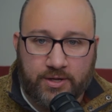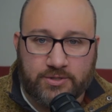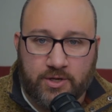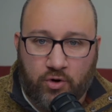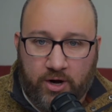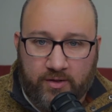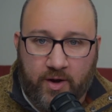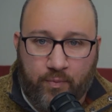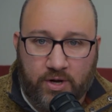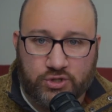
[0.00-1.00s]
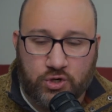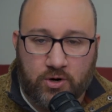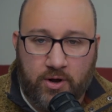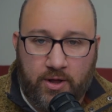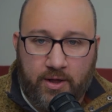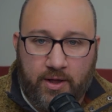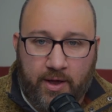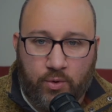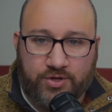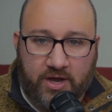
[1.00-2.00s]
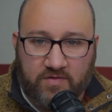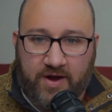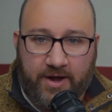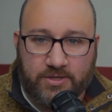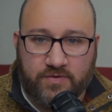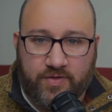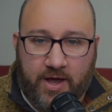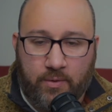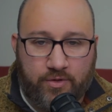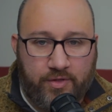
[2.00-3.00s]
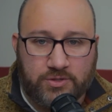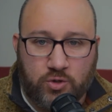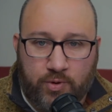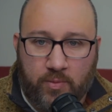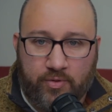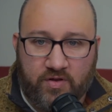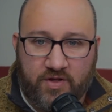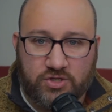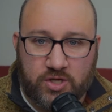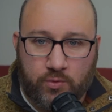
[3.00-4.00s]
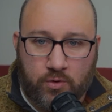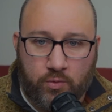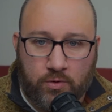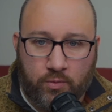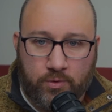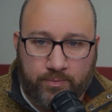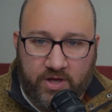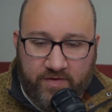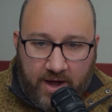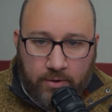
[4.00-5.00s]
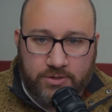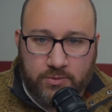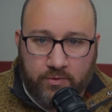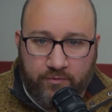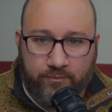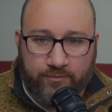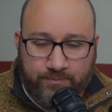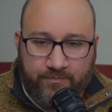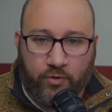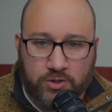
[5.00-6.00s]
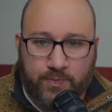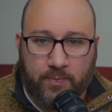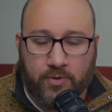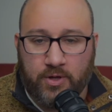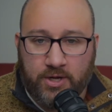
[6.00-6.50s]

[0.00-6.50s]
It's going to create a lot of pressure, and we'll take advantage of that with all these new people. And eventually we'll give outs, and we'll force people.